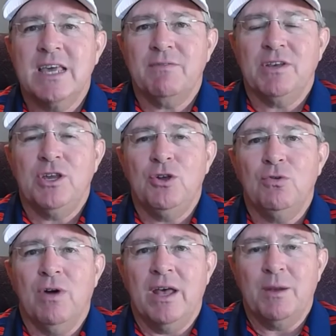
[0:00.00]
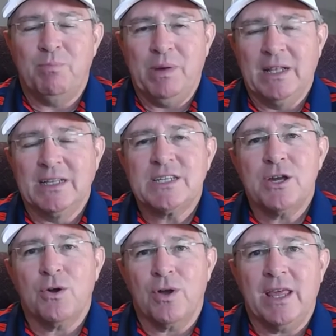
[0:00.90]
given you an
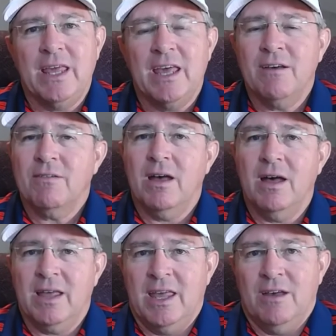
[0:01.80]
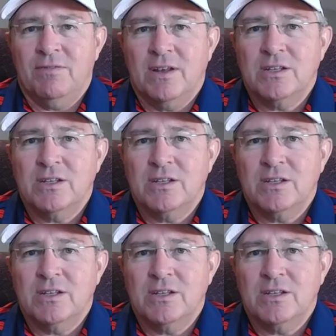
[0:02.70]
ability or a gift,